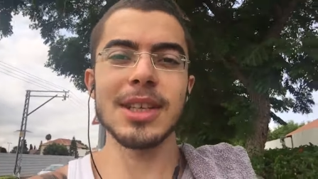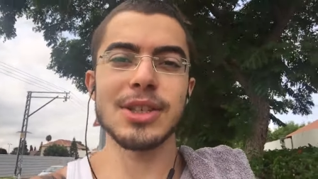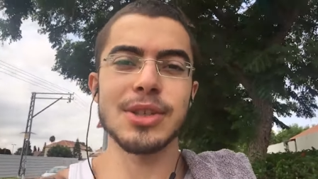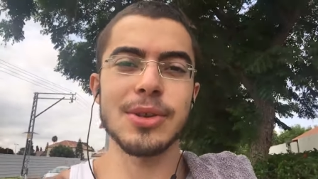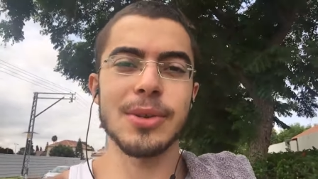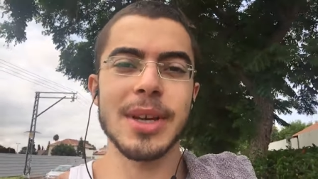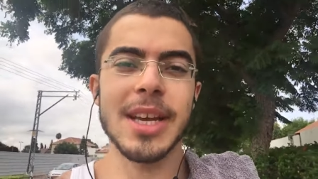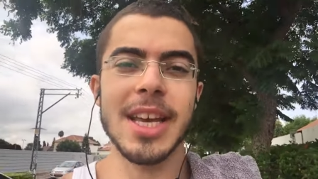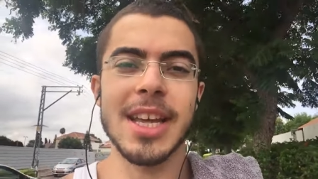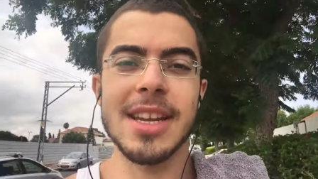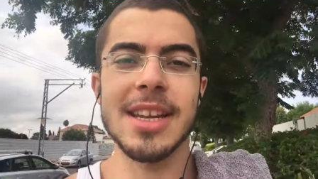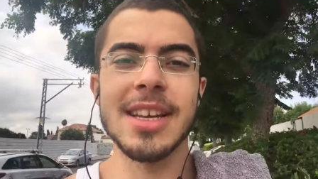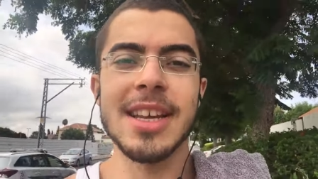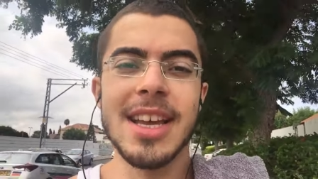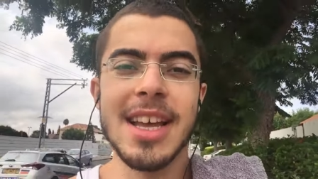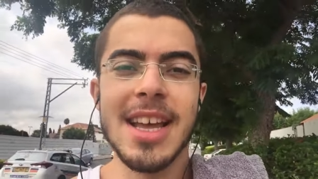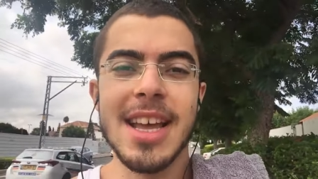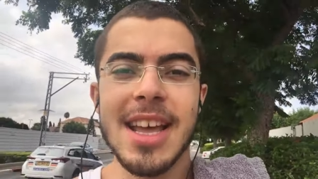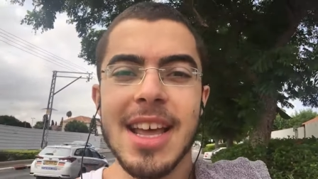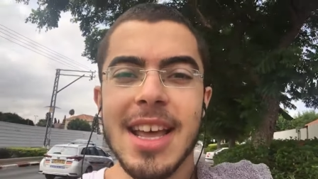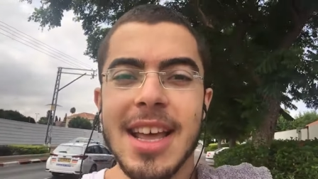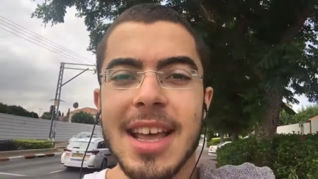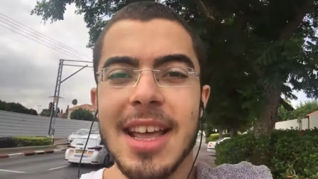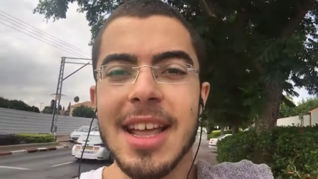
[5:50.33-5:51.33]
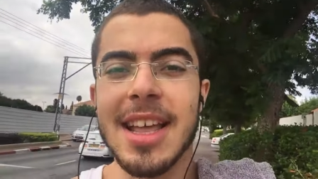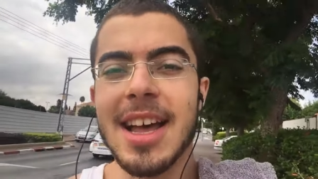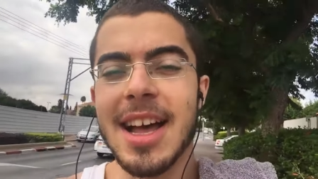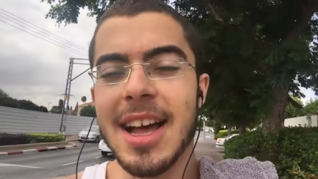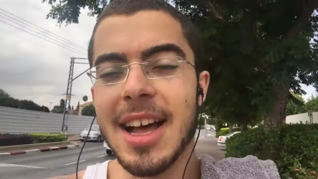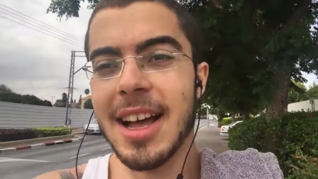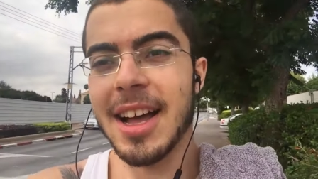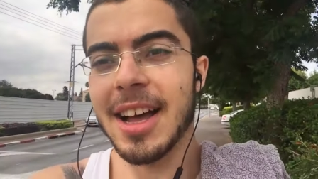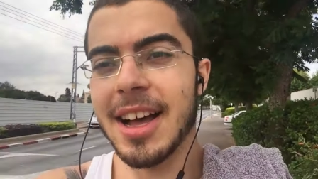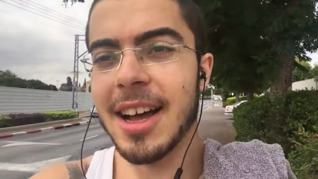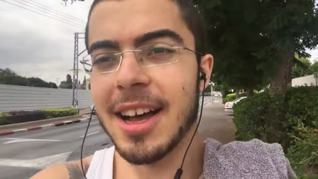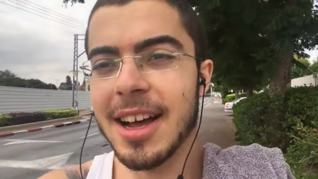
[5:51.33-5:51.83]
So again,
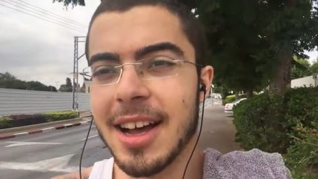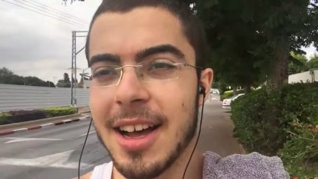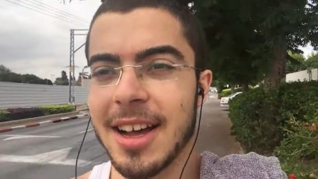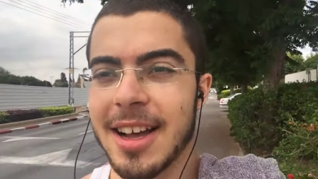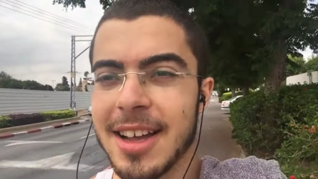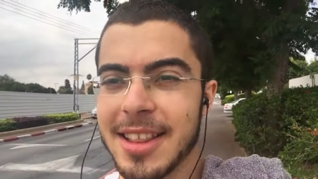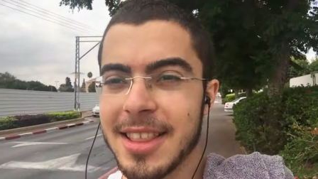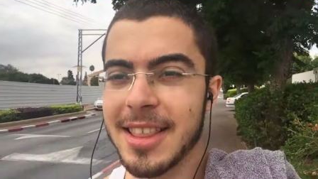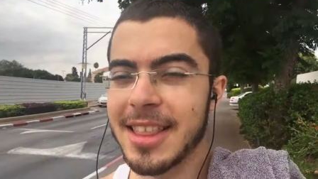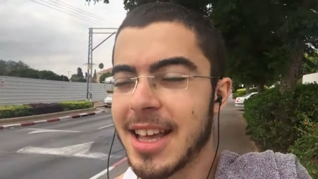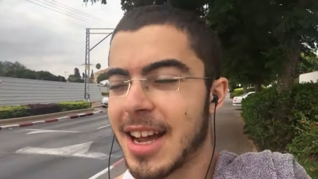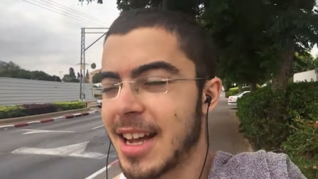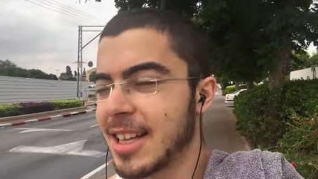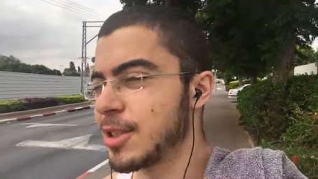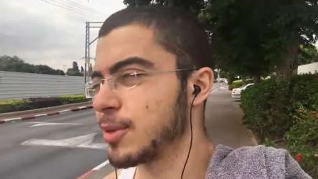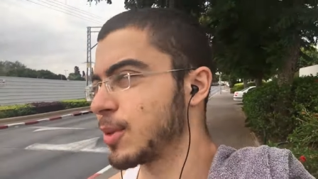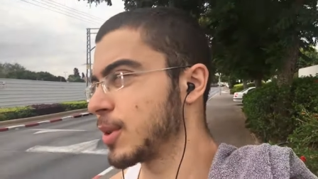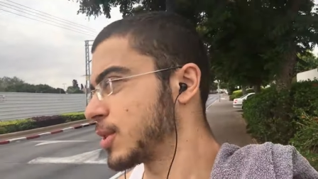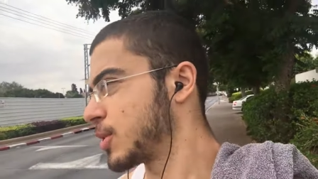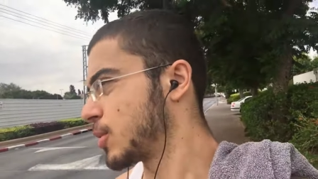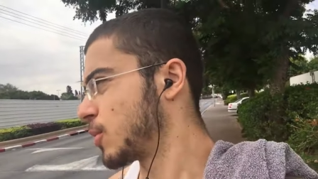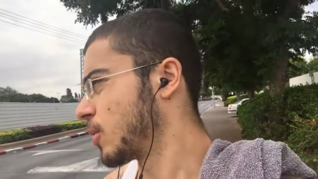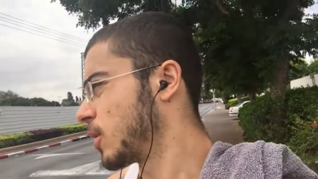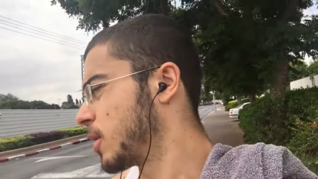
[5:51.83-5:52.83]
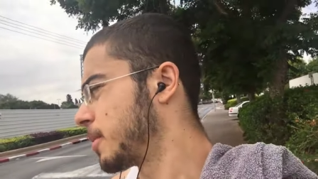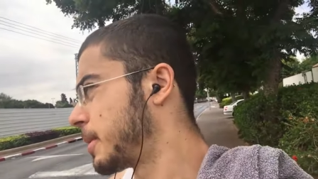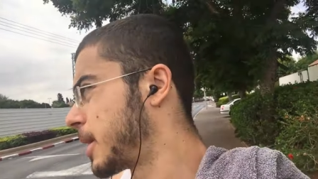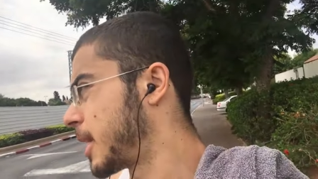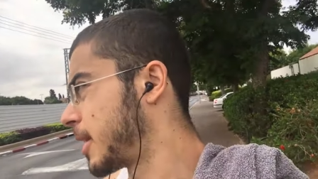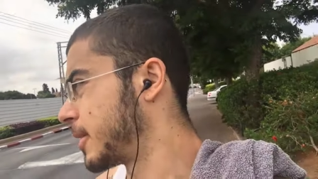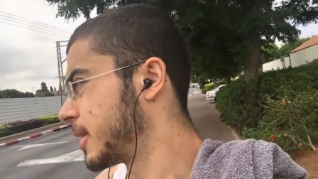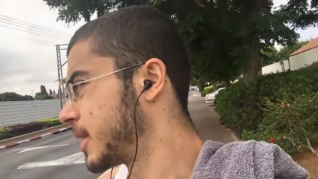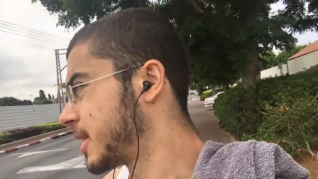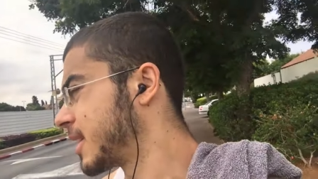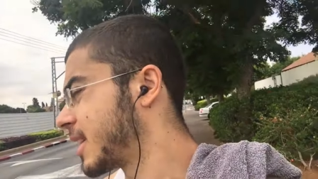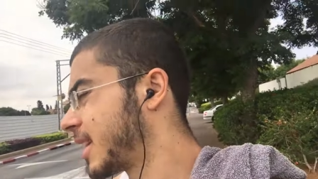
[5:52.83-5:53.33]
that's what's cool
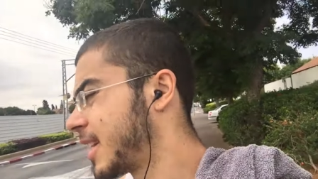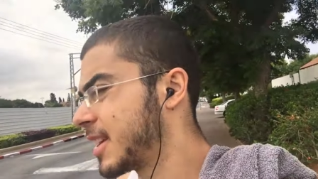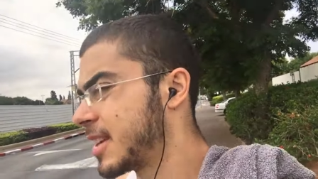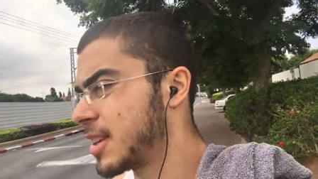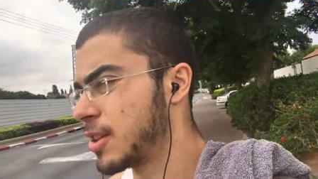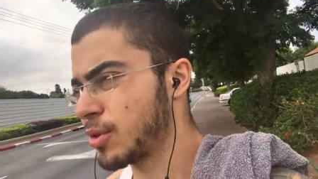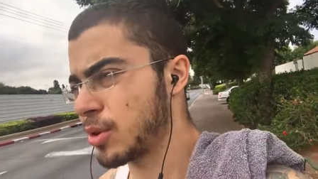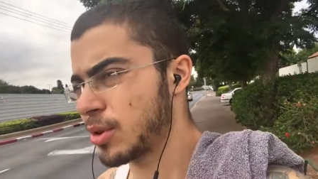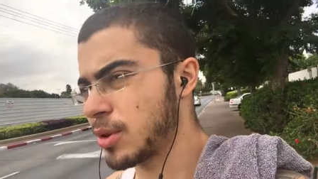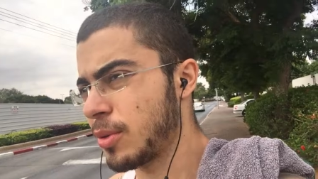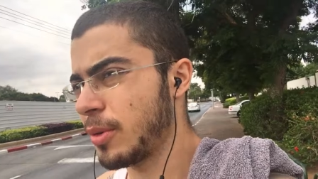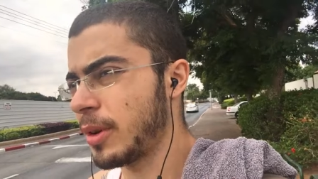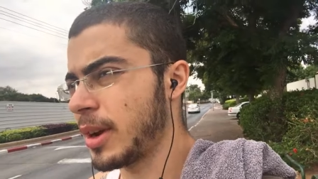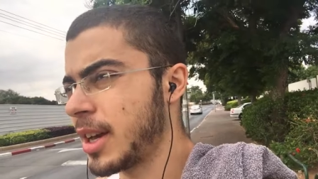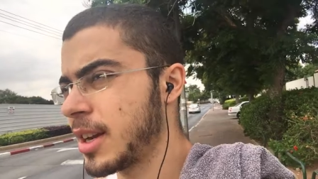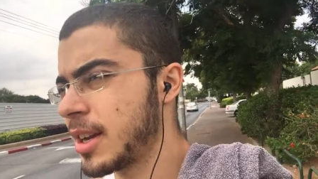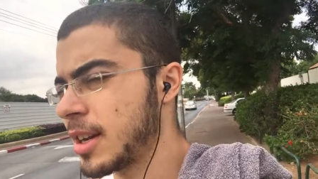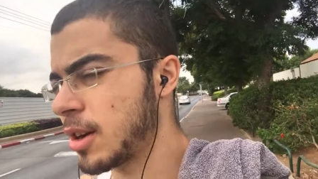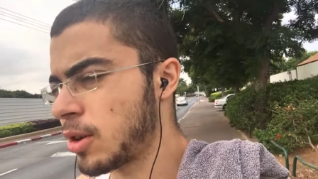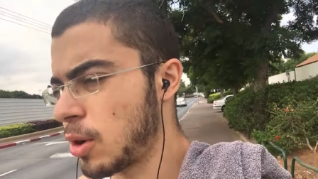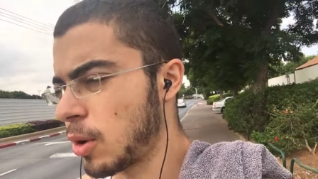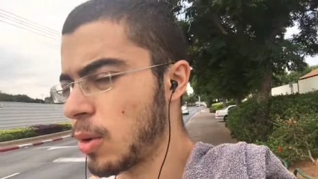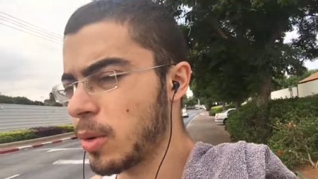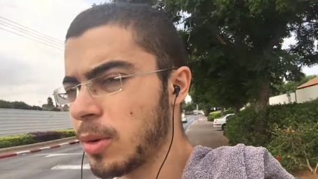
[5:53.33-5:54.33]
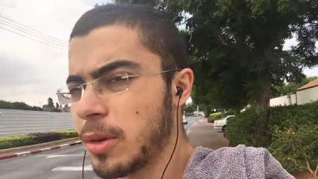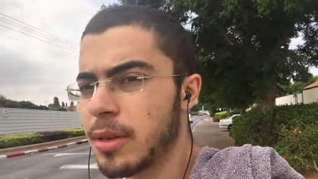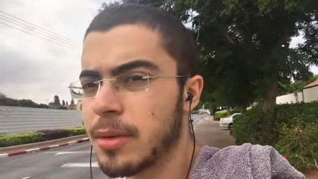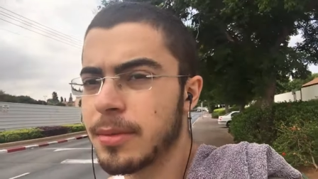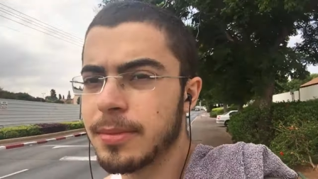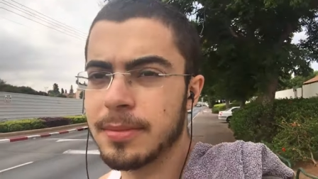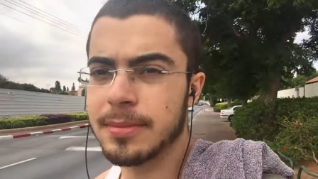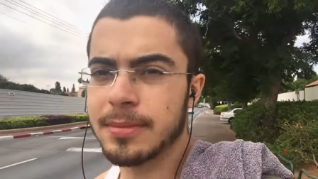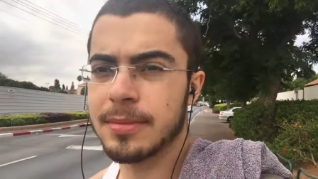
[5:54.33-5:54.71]
about it. Like, you create a goal,